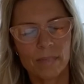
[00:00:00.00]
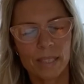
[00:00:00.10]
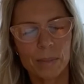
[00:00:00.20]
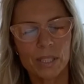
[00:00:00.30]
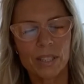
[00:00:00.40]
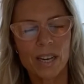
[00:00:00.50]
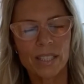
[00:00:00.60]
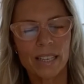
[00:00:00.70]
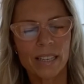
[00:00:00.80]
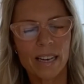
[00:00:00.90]
We're just
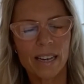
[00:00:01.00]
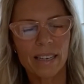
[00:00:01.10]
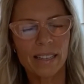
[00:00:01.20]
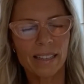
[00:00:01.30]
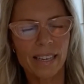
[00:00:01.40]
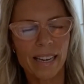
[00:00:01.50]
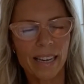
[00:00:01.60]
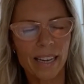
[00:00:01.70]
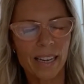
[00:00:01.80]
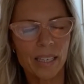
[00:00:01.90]
asking that anything
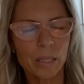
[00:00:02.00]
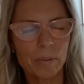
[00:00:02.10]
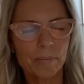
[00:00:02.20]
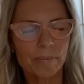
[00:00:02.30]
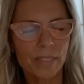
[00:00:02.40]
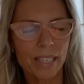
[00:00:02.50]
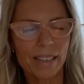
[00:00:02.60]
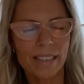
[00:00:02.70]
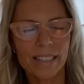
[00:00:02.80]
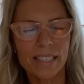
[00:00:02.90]

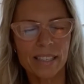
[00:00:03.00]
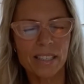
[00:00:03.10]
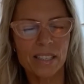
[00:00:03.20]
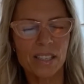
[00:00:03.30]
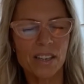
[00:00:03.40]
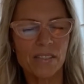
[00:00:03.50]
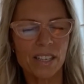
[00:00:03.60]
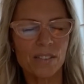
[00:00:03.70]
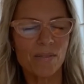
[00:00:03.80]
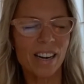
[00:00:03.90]
that doesn't serve
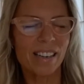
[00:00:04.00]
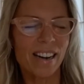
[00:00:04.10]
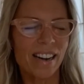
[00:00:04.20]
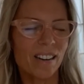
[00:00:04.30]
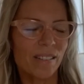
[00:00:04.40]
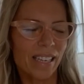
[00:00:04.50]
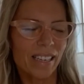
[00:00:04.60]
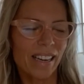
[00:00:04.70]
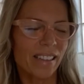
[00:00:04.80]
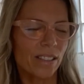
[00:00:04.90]
us right now,
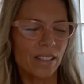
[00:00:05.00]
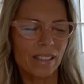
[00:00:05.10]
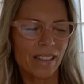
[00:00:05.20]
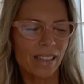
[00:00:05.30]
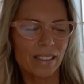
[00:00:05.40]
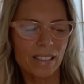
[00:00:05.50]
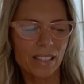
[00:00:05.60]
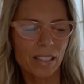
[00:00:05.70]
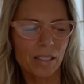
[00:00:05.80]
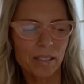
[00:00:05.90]
any energy
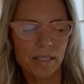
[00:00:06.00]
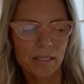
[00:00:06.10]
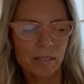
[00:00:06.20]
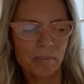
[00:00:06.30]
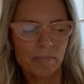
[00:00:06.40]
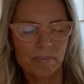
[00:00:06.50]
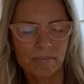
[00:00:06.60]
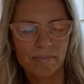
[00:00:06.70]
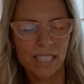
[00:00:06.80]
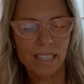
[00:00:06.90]
that's
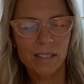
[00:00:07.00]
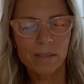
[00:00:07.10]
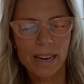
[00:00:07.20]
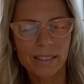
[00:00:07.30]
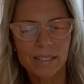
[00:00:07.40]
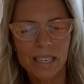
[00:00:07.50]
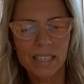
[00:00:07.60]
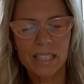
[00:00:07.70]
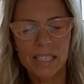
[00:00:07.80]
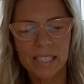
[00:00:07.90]
around
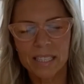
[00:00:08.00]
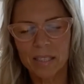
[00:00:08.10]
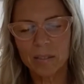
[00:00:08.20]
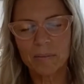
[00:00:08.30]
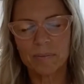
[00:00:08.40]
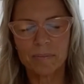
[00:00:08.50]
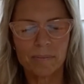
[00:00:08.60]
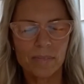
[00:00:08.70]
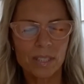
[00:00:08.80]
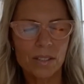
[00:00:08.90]
us,
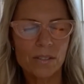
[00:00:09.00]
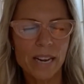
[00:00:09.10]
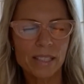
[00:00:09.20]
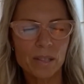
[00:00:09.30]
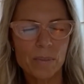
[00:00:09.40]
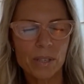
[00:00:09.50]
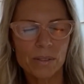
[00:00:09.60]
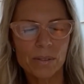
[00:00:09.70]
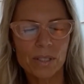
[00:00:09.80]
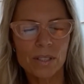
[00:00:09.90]
just transmutes,